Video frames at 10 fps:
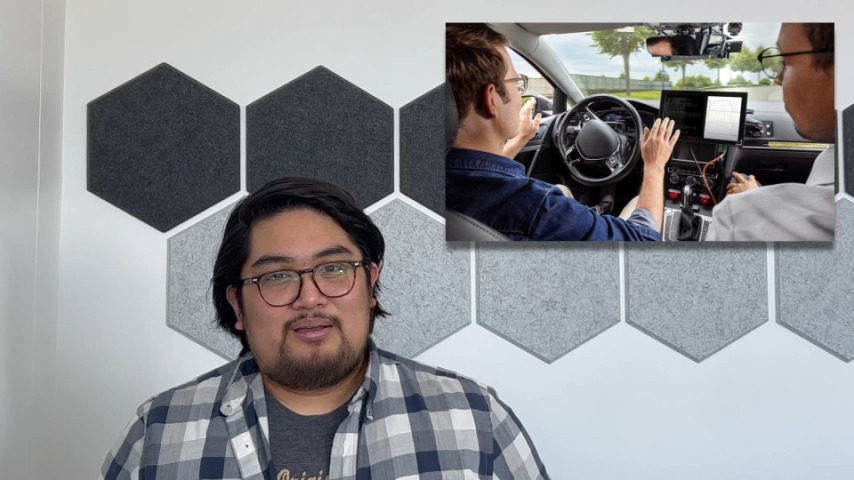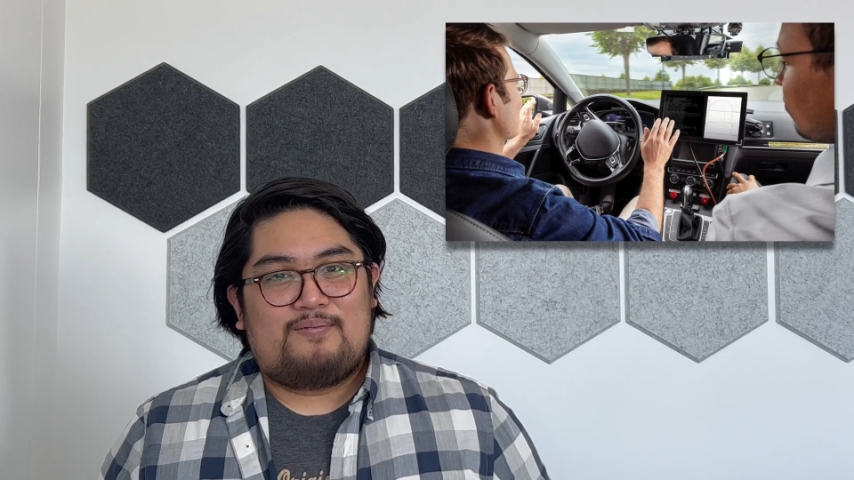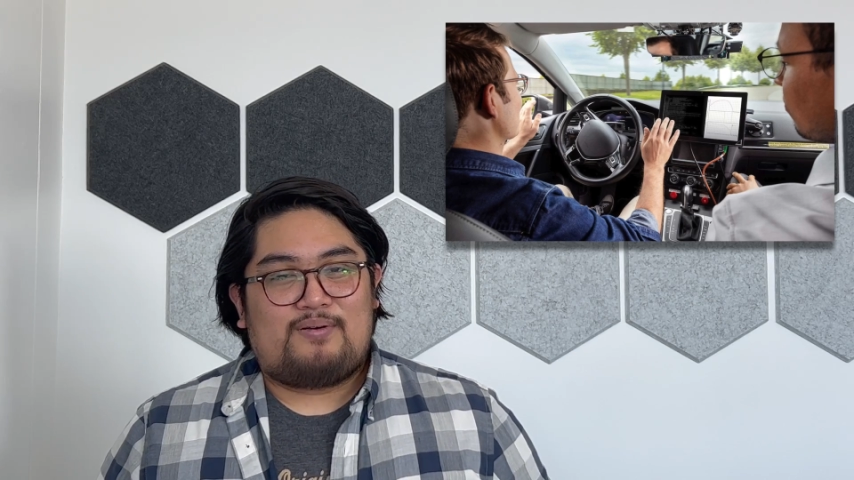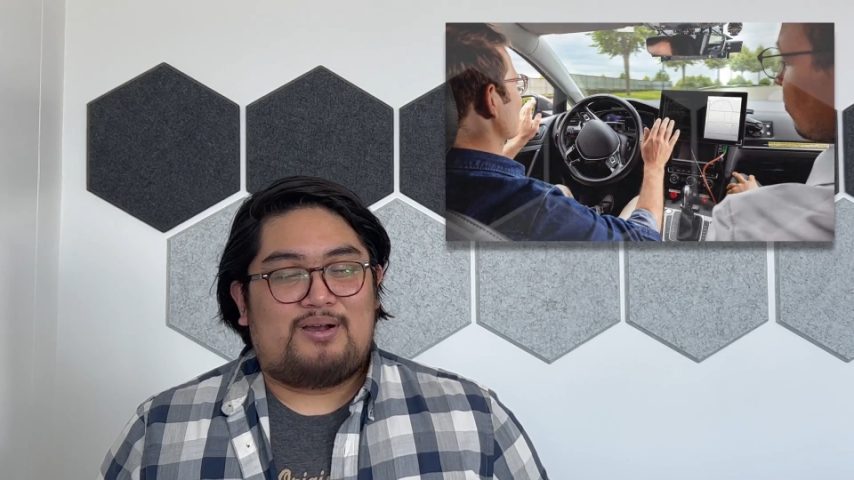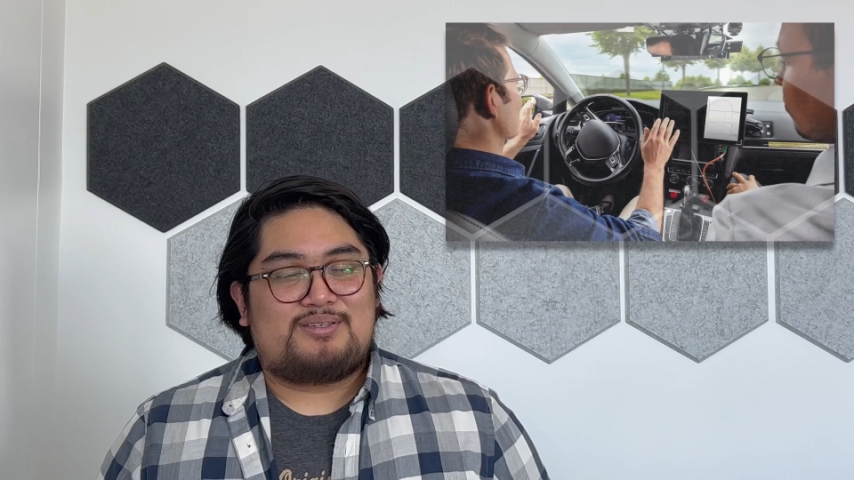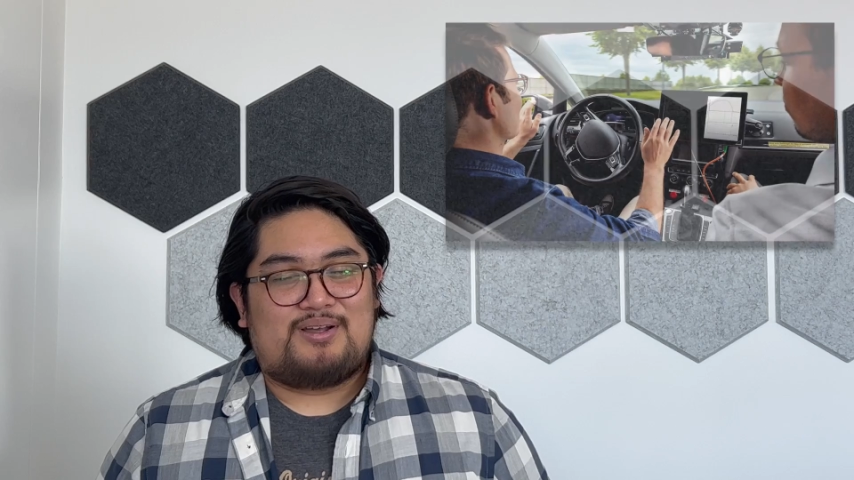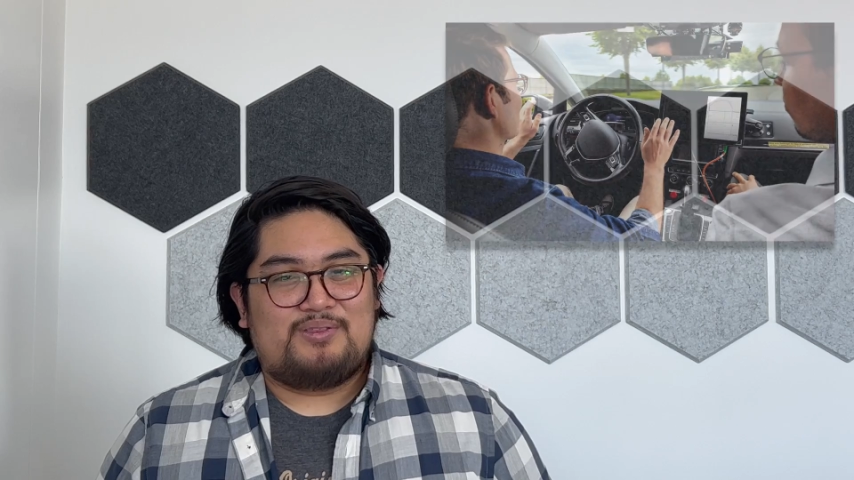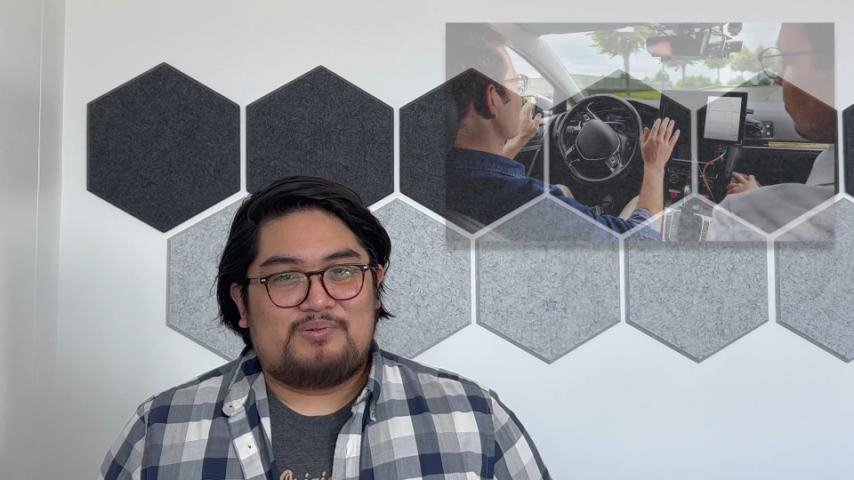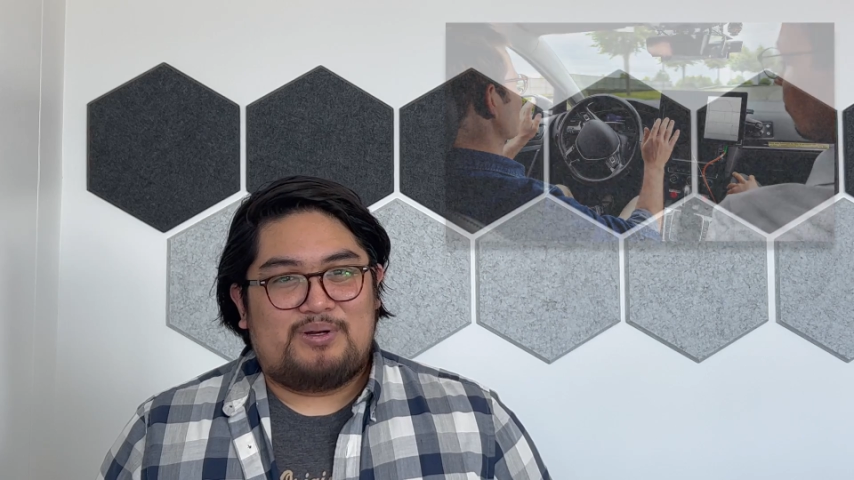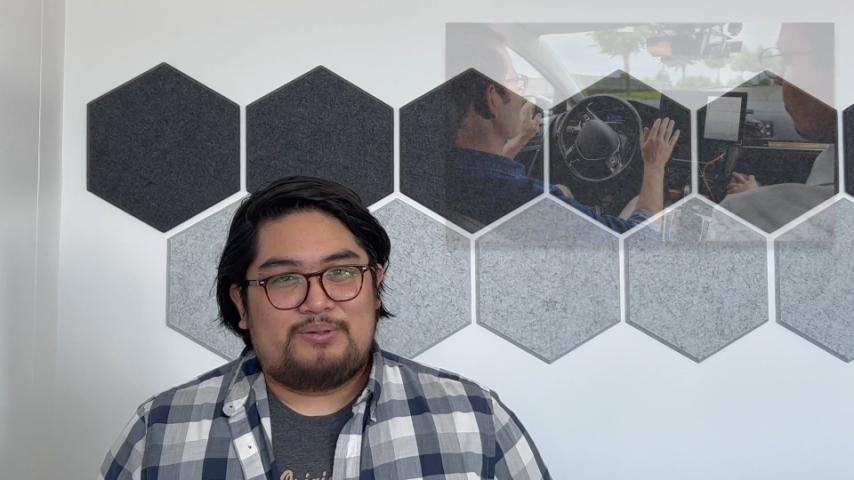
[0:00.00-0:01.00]
for us on
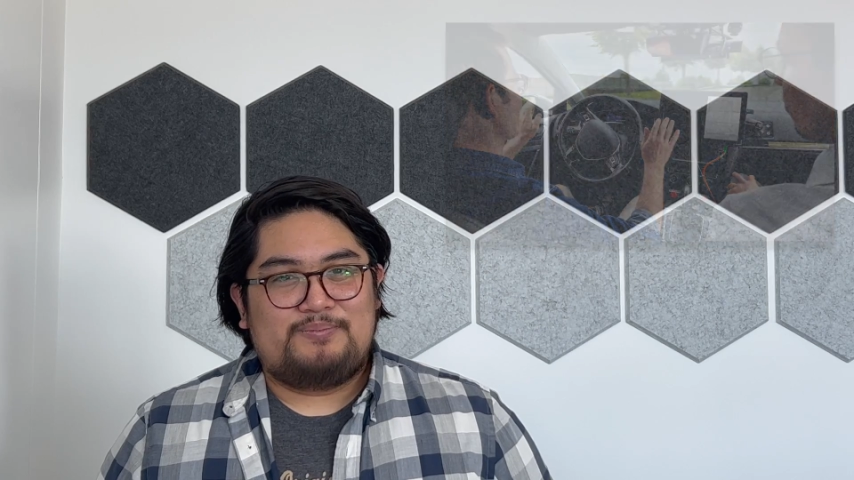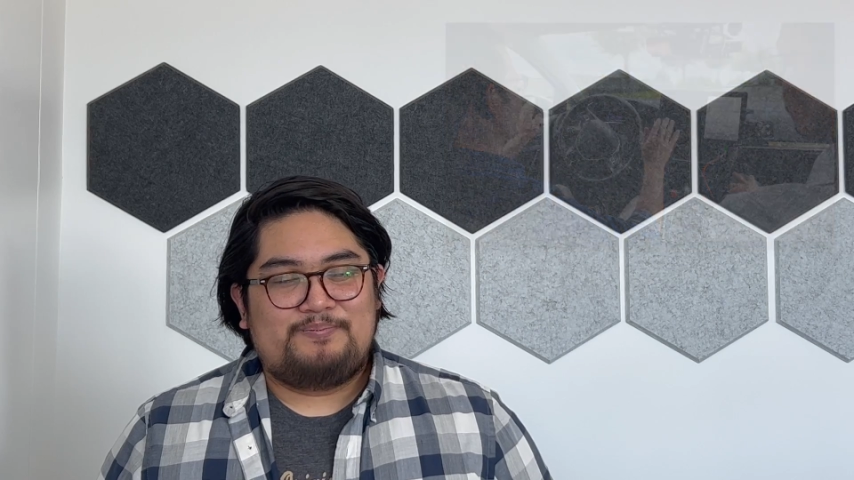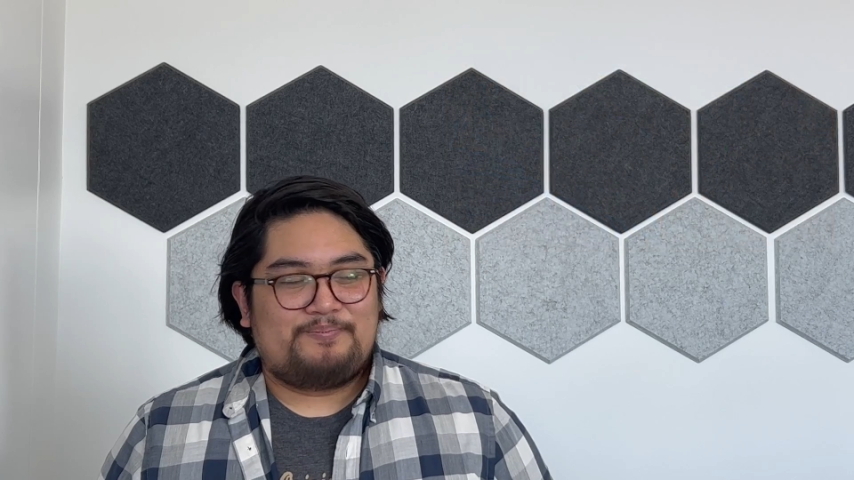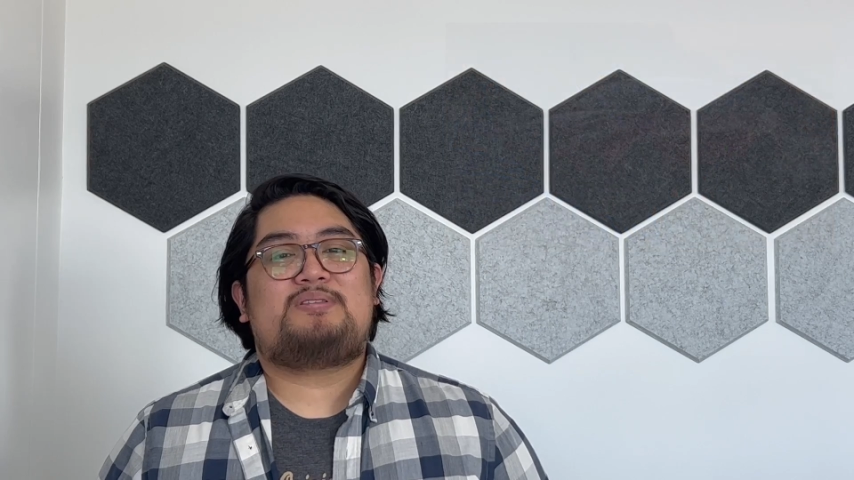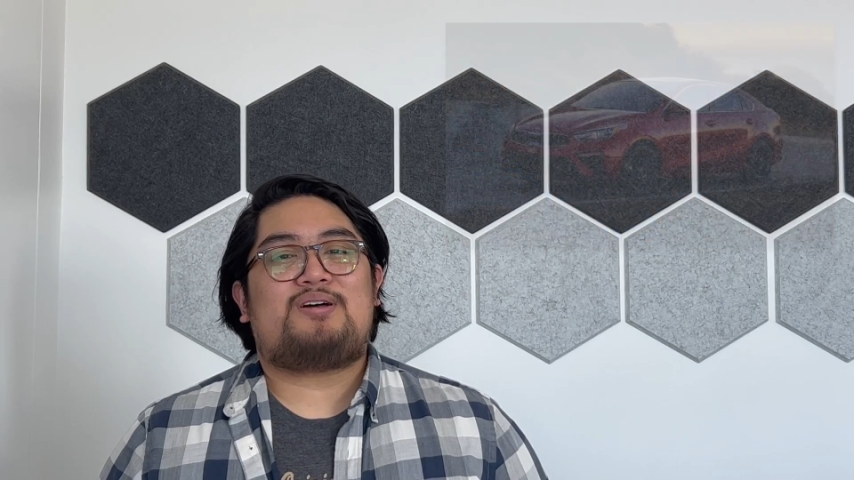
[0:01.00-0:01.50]
the road.